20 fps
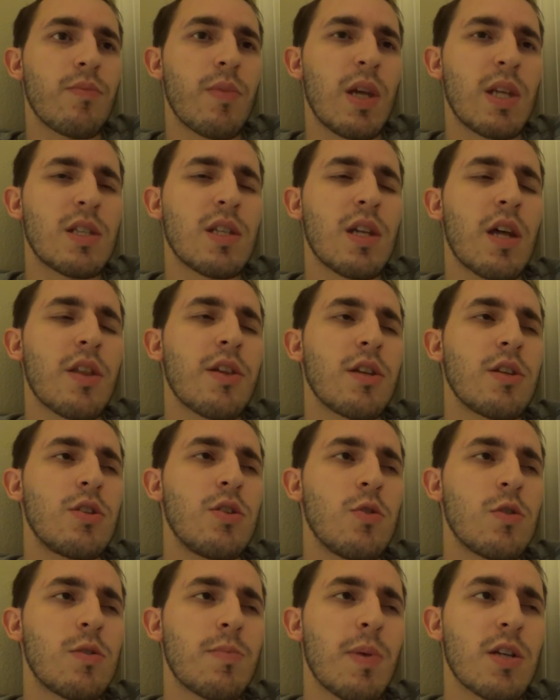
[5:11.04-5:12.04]
It's nothing
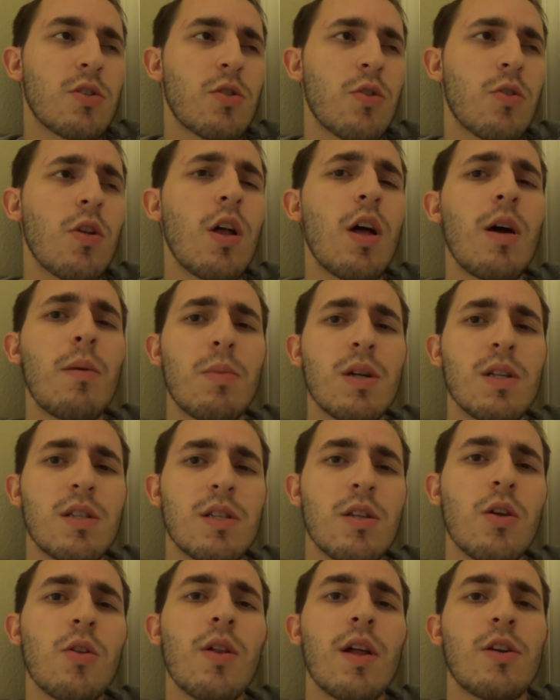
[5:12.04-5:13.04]
too special, but it's
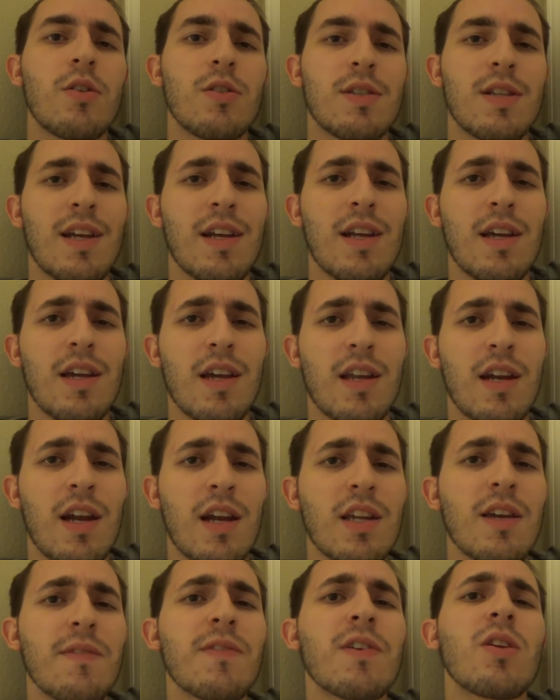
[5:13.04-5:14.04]
still entertaining, and
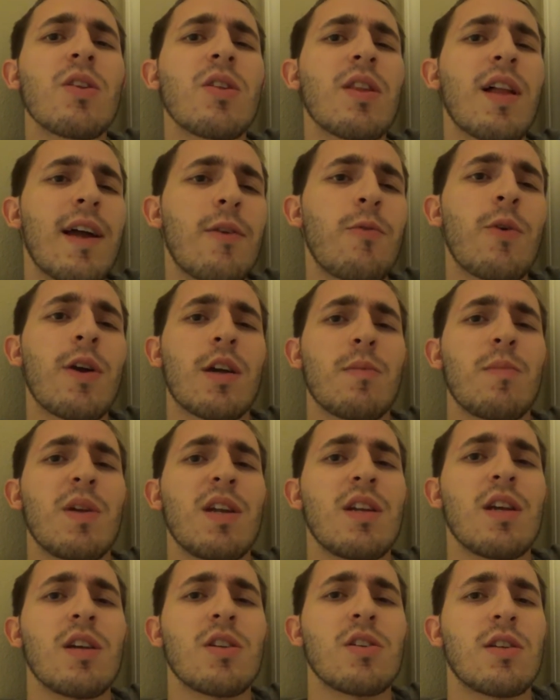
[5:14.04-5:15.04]
I'd give it a light
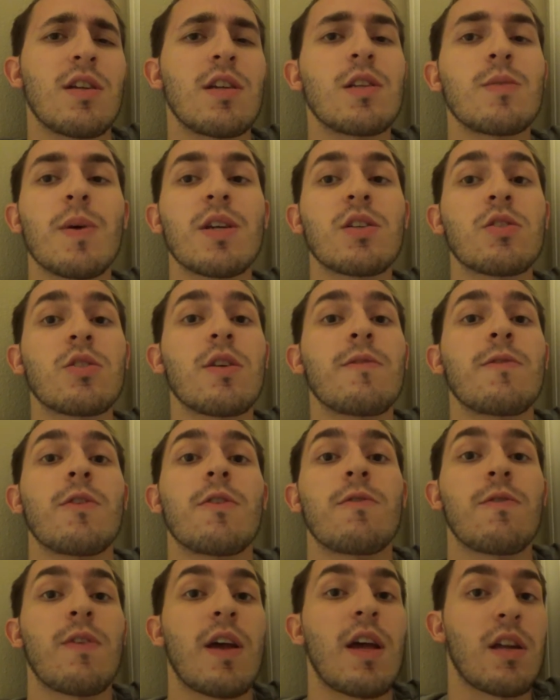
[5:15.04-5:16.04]
recommendation, especially if
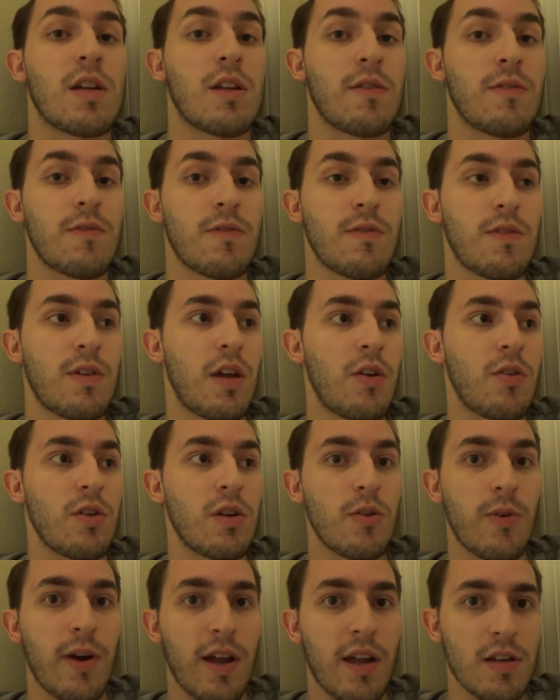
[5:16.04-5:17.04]
you're a fan of Cary
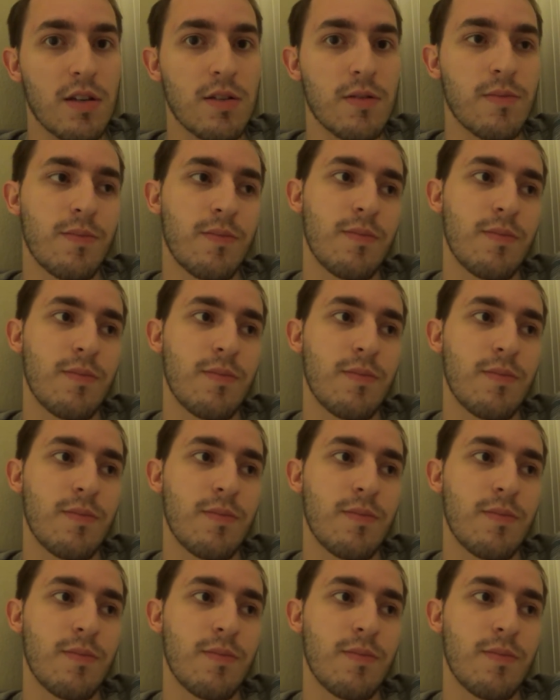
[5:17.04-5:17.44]
Grant.